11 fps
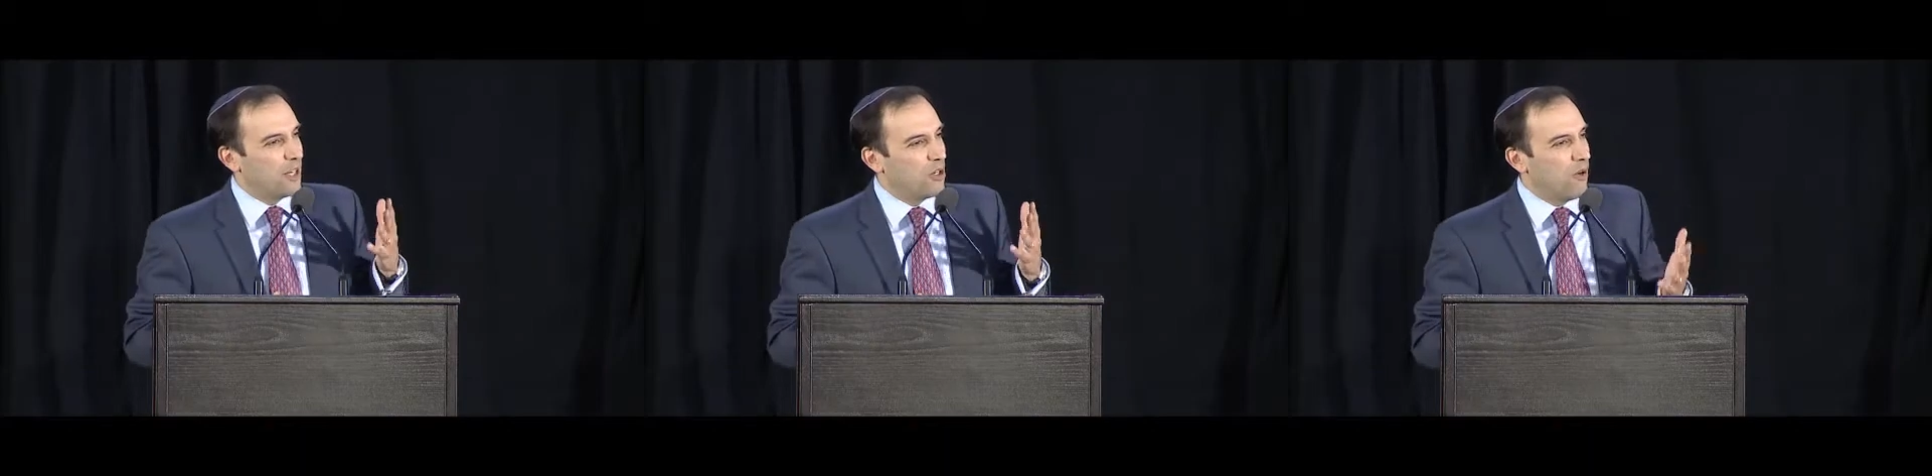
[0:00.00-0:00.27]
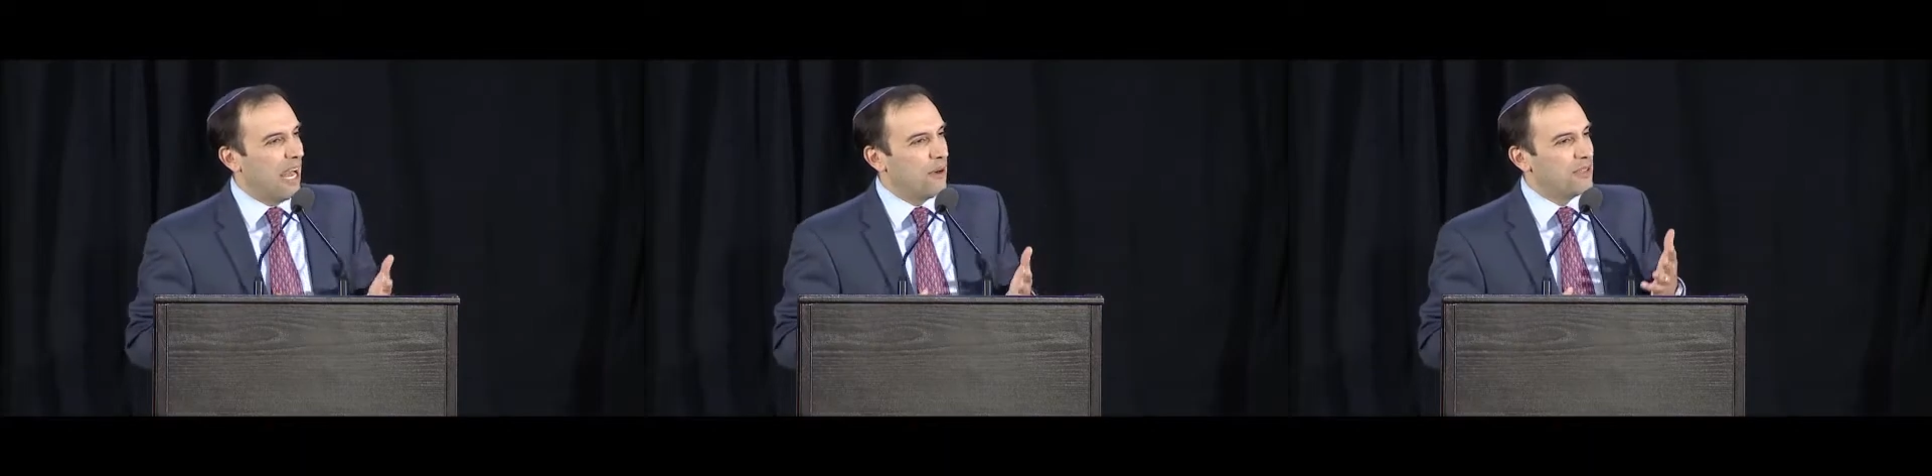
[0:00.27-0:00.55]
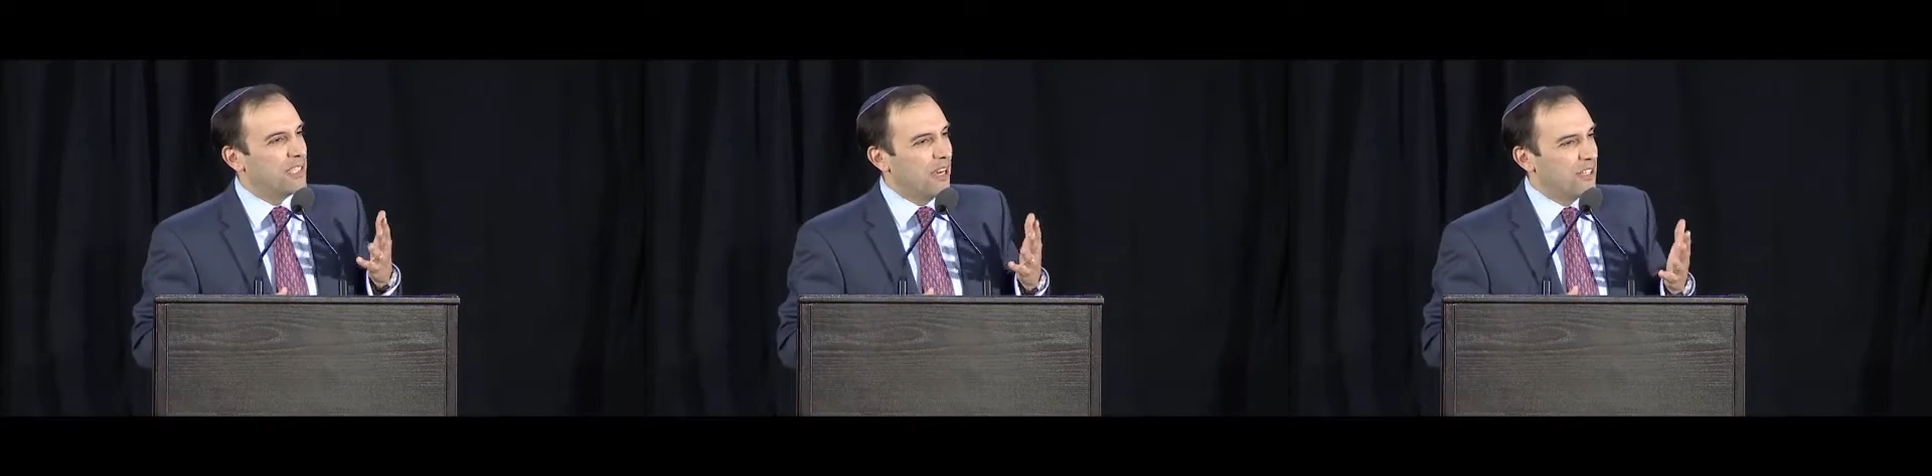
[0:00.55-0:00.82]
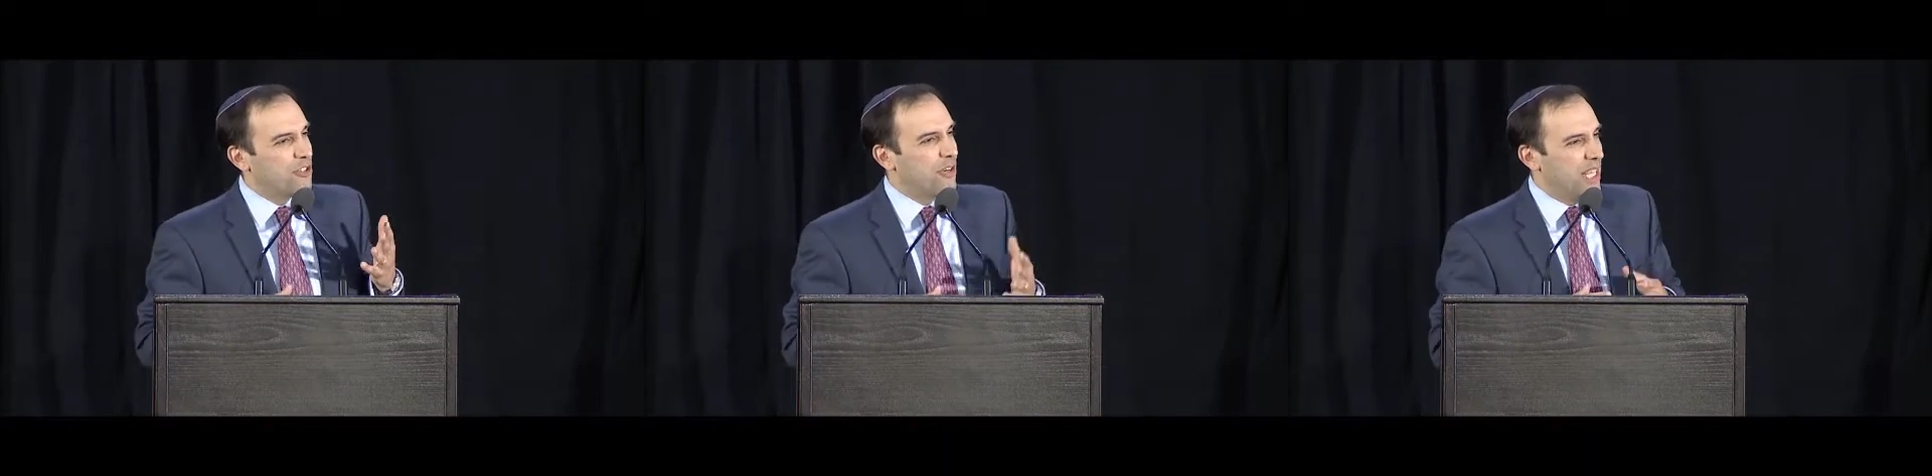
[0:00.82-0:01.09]
ground
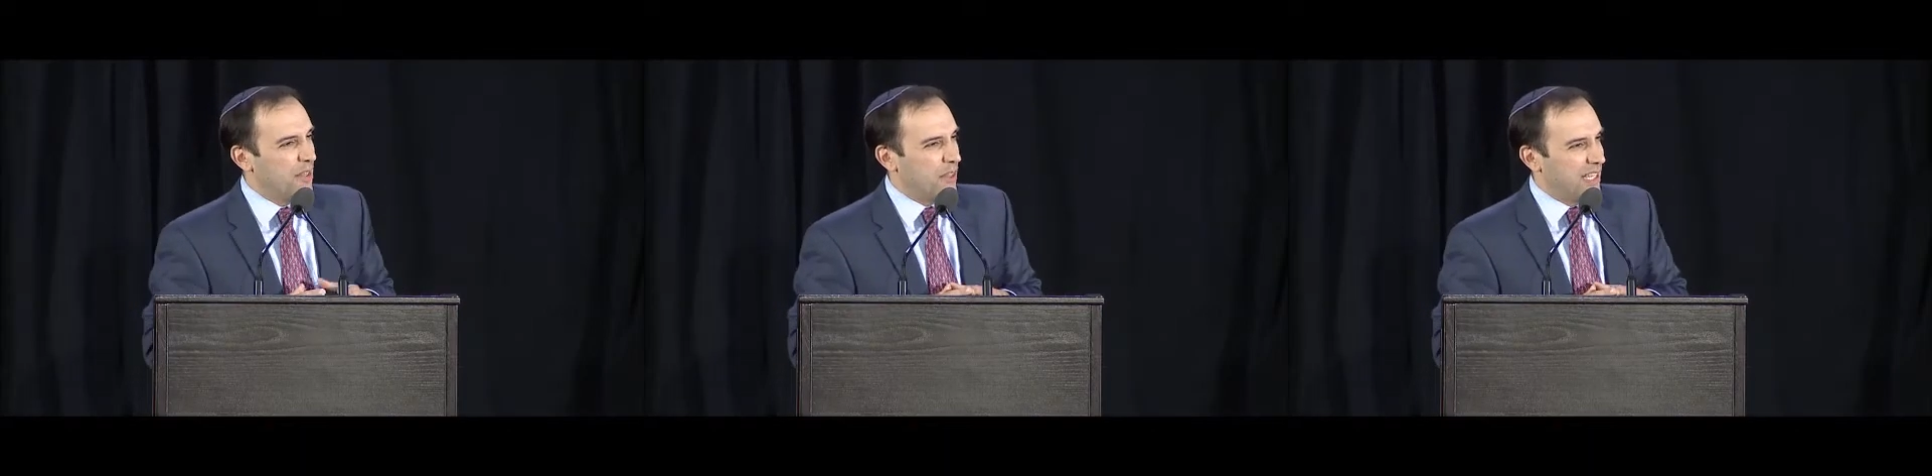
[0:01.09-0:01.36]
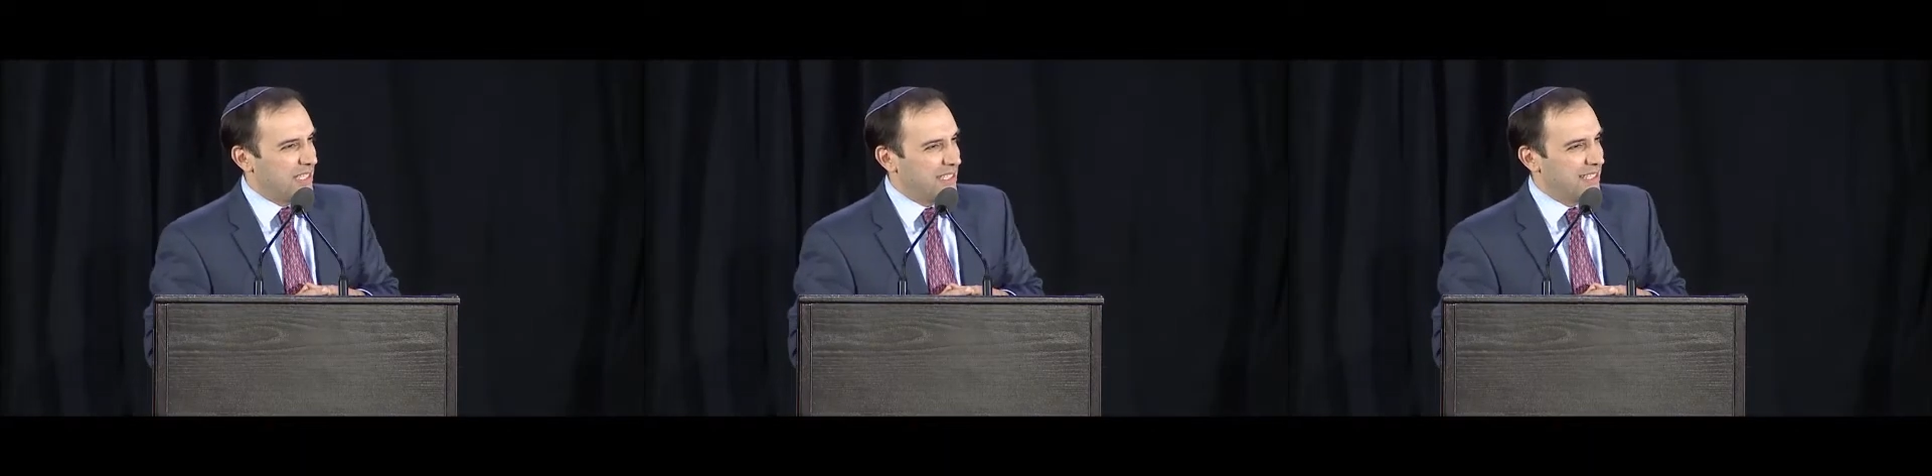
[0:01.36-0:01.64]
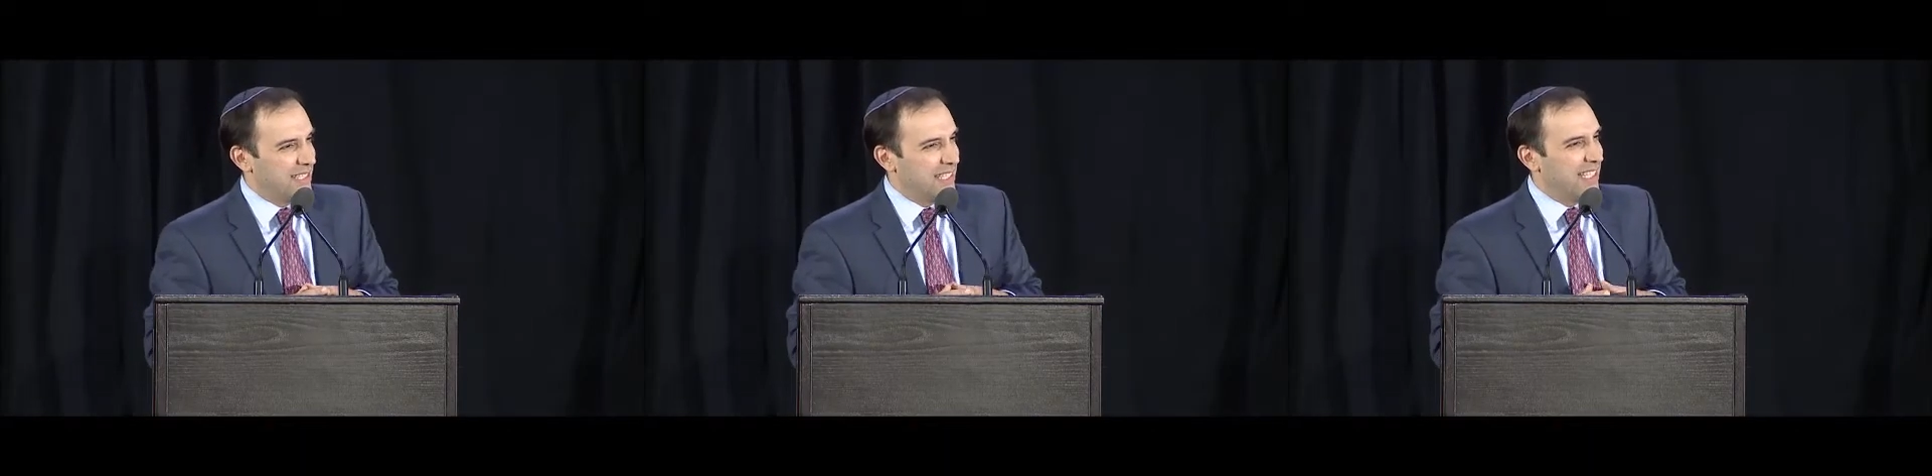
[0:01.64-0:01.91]
underneath us